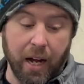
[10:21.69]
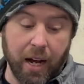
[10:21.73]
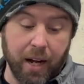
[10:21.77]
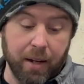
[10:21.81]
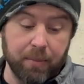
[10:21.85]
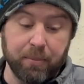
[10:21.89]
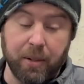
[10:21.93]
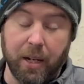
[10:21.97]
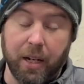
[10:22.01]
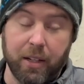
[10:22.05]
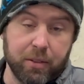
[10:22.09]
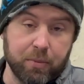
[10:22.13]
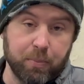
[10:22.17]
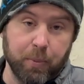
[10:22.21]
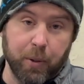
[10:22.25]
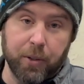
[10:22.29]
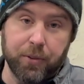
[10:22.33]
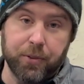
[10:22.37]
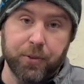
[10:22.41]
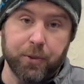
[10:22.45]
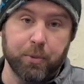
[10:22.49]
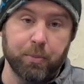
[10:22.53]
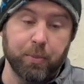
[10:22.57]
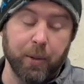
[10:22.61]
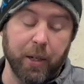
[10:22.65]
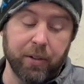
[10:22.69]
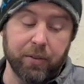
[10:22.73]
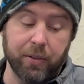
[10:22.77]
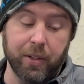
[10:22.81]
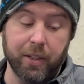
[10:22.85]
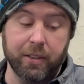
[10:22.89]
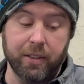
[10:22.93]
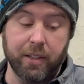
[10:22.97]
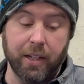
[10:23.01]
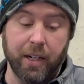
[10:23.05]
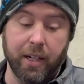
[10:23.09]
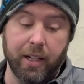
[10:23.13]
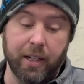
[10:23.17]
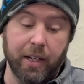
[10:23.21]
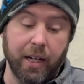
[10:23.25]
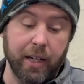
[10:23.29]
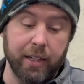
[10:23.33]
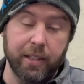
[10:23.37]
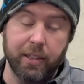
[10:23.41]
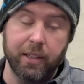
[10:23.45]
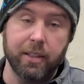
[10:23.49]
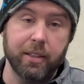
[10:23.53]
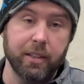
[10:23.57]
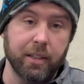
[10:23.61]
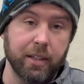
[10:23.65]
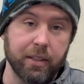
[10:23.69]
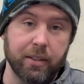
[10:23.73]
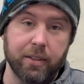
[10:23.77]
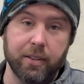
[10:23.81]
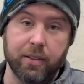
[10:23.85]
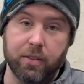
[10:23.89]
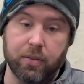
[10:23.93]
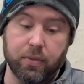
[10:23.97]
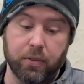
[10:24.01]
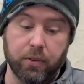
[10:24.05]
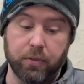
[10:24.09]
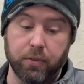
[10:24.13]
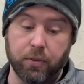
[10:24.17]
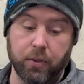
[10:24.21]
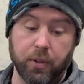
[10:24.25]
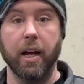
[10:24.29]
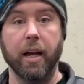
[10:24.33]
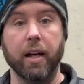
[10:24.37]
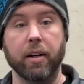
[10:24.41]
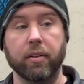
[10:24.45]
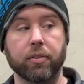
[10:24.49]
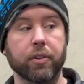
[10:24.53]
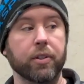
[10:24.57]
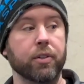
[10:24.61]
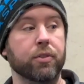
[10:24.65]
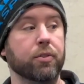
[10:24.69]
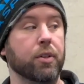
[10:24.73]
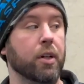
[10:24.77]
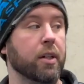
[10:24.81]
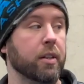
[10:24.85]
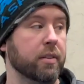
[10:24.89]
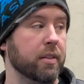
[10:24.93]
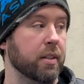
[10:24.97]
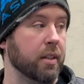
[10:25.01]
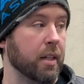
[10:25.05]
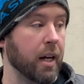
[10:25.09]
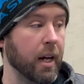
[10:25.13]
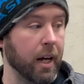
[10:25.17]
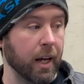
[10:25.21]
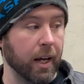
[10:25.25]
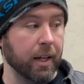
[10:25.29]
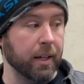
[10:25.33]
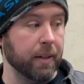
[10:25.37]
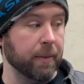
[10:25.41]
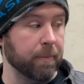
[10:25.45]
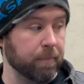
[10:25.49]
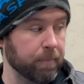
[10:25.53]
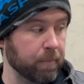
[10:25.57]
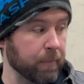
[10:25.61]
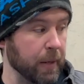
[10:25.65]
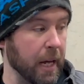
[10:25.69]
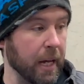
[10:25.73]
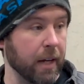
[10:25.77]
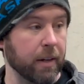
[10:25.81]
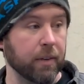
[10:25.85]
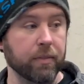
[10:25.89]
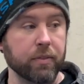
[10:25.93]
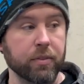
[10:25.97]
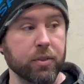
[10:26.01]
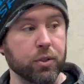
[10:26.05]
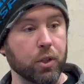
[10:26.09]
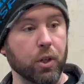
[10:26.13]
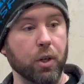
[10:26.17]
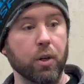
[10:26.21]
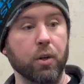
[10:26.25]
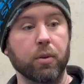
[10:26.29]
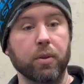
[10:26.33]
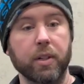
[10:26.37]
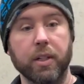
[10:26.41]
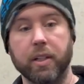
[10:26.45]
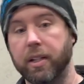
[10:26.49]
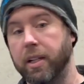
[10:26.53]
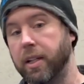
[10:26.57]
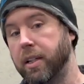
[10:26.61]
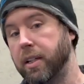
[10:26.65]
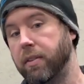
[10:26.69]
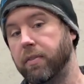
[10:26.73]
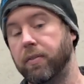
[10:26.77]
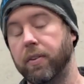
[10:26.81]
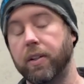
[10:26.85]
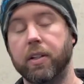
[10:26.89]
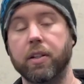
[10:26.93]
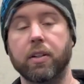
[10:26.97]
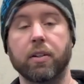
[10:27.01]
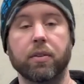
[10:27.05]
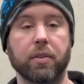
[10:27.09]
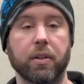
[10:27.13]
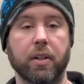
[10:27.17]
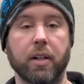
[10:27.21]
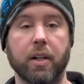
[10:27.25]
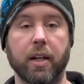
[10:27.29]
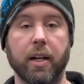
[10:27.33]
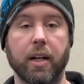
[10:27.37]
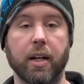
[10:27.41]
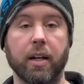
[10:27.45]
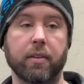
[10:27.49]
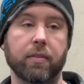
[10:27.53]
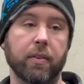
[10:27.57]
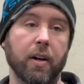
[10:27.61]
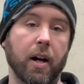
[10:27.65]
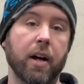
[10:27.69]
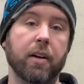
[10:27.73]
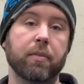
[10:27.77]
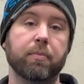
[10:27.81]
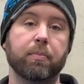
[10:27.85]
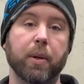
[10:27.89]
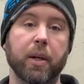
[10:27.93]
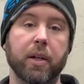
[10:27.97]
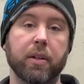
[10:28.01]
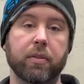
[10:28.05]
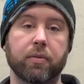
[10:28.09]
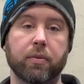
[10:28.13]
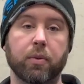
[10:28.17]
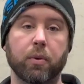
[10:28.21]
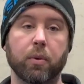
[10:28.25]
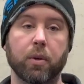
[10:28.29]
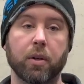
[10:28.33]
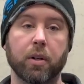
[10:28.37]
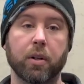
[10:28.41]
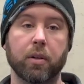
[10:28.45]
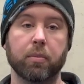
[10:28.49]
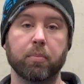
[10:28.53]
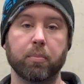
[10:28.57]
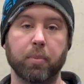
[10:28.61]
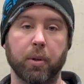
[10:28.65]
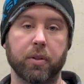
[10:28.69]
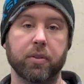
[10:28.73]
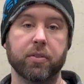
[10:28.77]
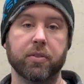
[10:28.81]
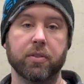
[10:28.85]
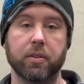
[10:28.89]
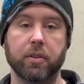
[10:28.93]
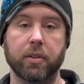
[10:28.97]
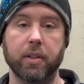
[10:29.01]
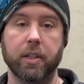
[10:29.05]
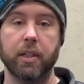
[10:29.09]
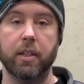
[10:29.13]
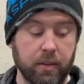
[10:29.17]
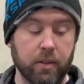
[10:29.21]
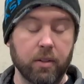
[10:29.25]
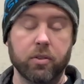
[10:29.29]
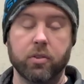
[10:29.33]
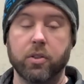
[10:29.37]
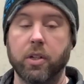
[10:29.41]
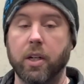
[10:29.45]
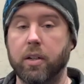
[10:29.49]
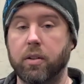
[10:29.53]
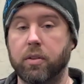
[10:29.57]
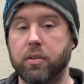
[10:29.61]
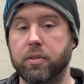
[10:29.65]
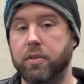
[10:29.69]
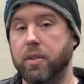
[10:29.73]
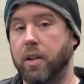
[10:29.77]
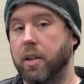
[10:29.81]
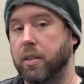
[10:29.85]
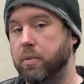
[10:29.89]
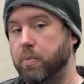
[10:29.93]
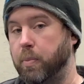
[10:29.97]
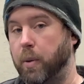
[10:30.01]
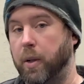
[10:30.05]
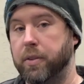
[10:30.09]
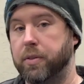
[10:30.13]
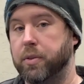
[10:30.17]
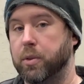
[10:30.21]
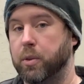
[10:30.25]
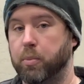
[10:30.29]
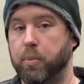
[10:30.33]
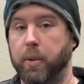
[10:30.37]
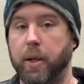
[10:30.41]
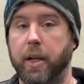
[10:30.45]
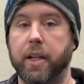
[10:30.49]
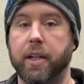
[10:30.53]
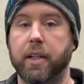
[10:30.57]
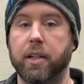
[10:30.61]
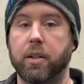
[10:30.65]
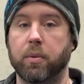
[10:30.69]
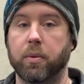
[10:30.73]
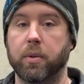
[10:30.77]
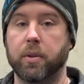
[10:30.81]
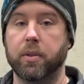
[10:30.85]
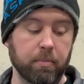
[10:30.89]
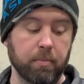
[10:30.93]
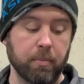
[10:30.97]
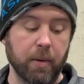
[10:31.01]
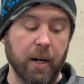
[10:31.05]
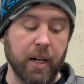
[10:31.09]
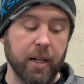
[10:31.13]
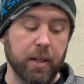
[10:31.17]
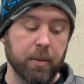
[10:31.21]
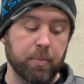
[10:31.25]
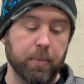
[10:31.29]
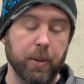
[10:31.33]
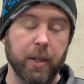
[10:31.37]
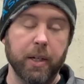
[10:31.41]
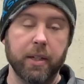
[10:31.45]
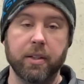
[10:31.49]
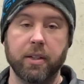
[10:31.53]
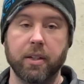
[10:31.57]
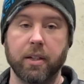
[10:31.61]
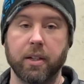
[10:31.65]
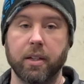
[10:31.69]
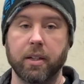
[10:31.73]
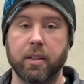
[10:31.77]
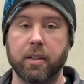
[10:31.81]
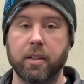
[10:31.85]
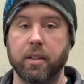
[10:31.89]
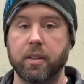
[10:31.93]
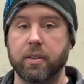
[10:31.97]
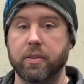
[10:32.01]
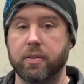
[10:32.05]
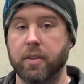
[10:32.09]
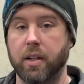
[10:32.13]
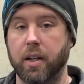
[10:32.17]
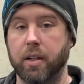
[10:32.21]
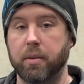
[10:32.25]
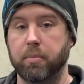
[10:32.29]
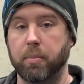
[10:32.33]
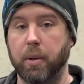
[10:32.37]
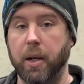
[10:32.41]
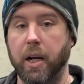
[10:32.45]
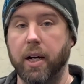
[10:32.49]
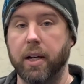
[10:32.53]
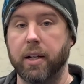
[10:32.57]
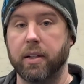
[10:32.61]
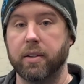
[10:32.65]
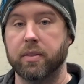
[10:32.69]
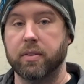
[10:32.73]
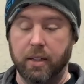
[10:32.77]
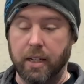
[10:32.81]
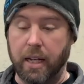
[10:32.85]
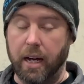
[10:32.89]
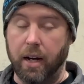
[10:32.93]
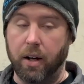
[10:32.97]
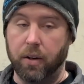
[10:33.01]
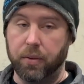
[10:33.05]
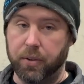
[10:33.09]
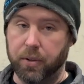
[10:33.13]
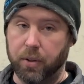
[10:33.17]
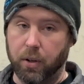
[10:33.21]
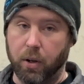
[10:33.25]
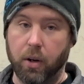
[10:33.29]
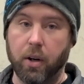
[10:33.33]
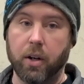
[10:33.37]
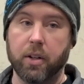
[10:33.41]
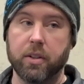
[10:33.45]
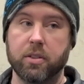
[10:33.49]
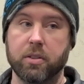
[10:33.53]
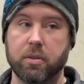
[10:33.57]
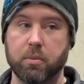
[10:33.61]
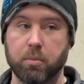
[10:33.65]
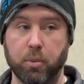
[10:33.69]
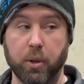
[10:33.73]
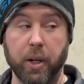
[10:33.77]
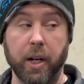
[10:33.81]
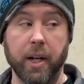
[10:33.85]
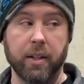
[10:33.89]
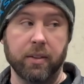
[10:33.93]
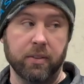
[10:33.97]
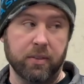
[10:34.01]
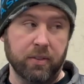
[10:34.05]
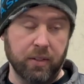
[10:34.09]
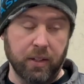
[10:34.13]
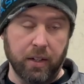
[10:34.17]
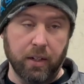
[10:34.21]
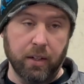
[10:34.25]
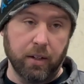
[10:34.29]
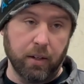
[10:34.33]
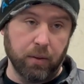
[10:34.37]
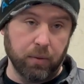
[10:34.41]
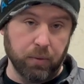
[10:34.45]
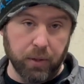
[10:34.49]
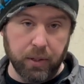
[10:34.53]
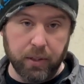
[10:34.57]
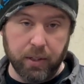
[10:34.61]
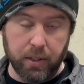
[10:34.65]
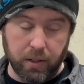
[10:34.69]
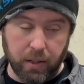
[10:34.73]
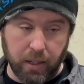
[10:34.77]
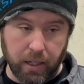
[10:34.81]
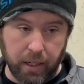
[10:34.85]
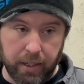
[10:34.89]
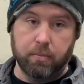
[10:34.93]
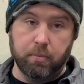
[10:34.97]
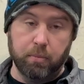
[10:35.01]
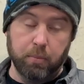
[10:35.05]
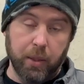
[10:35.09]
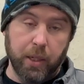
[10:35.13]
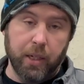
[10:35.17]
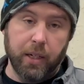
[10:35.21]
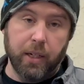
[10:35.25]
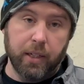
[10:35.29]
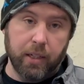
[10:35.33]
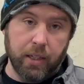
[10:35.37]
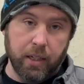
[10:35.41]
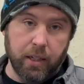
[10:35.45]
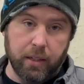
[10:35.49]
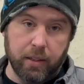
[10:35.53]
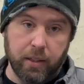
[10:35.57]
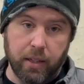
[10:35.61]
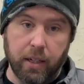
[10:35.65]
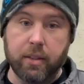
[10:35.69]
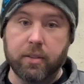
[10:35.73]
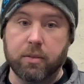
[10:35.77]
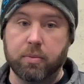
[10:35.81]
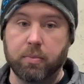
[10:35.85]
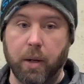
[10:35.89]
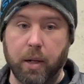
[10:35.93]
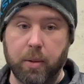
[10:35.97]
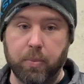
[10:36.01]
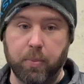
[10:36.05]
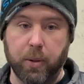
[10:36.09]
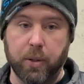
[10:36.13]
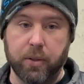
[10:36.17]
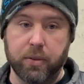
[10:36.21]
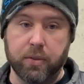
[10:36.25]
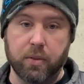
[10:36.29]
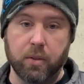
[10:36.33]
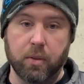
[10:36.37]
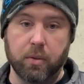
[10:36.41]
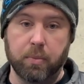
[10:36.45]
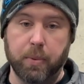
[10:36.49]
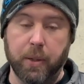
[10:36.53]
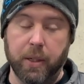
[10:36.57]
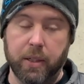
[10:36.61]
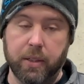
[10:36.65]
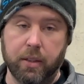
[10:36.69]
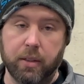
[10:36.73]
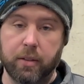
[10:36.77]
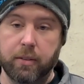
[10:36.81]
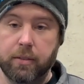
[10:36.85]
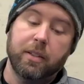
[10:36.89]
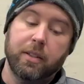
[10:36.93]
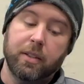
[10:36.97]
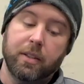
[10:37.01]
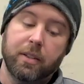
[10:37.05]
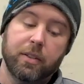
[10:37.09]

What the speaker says: I'm not sponsored by Redcat. I didn't get this for free. Every truck that I have shown in any video that I have, I've paid for personally. This channel is not sponsored by anyone. My opinion is not biased. Now, there are some brands that I really like, but again, that's my personal opinion.